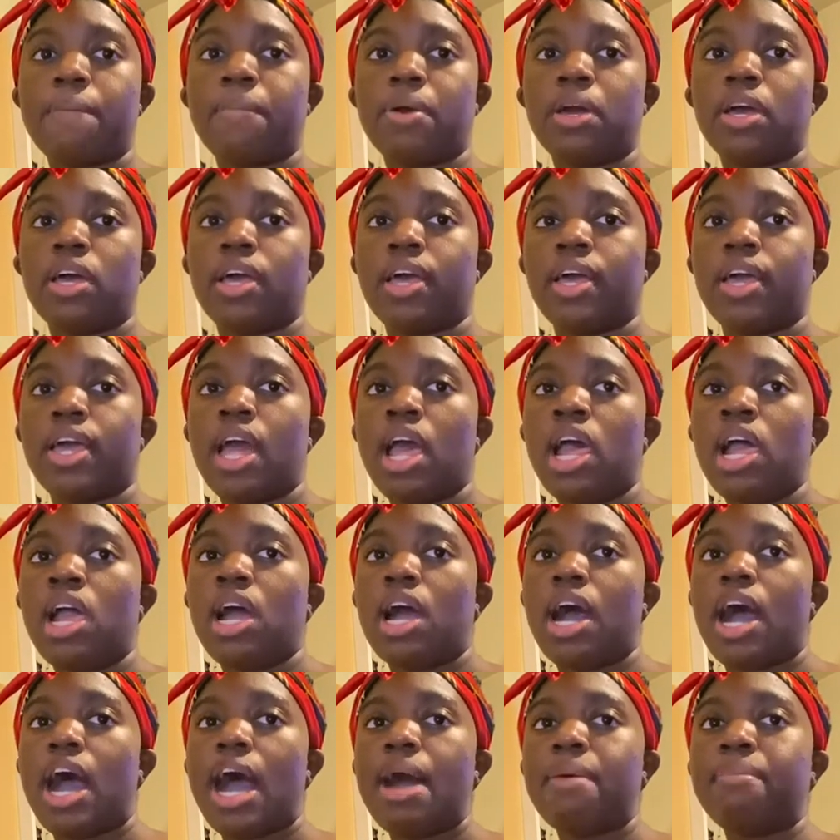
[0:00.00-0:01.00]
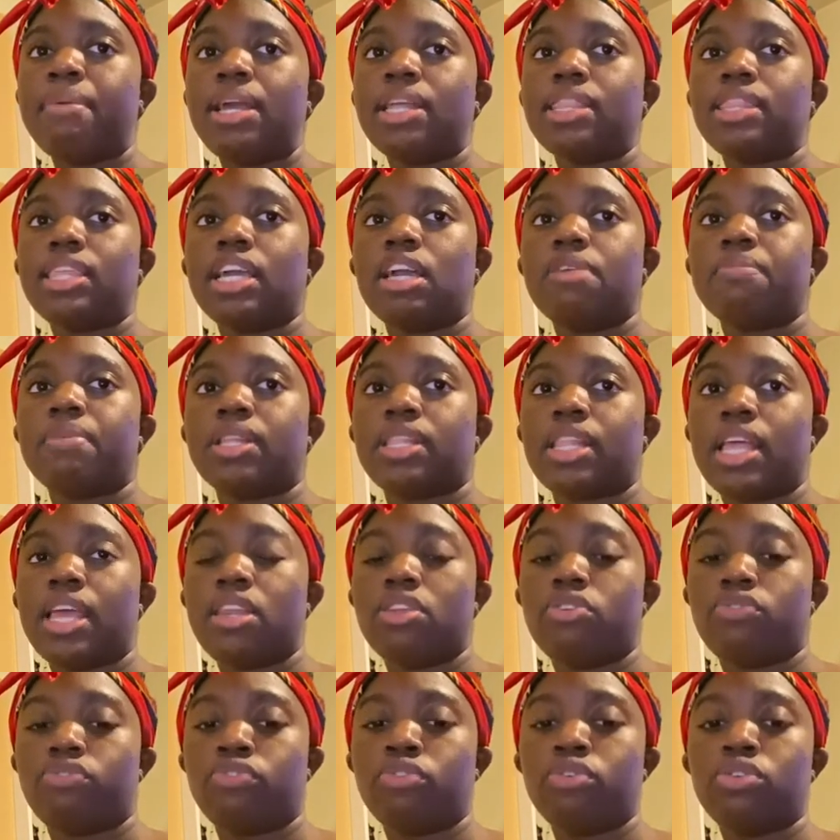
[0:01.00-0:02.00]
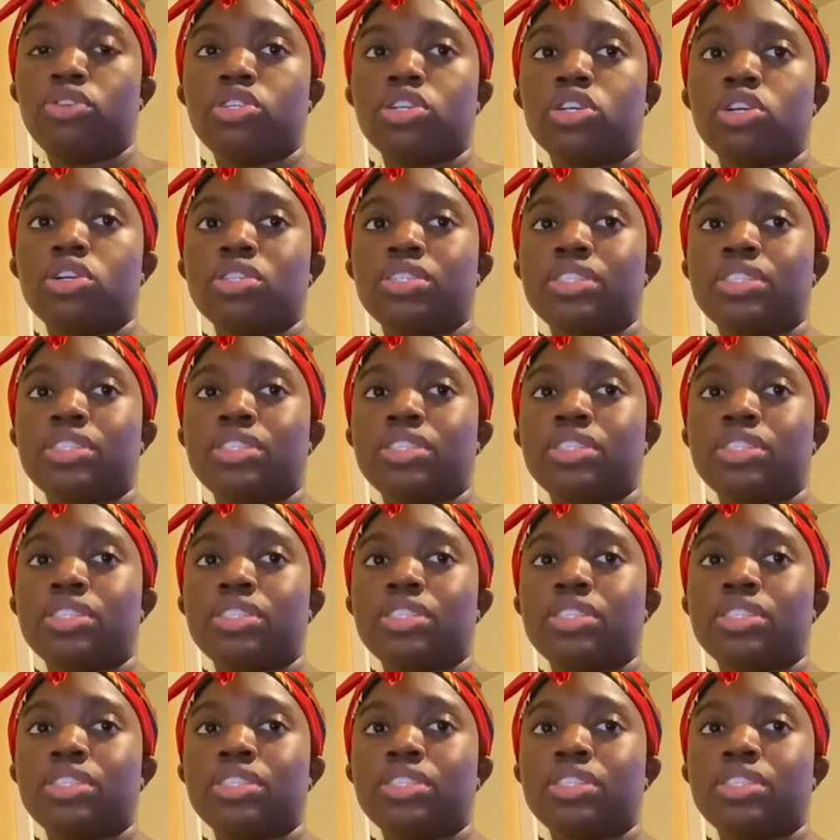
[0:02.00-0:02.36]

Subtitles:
But I might think about that in the future.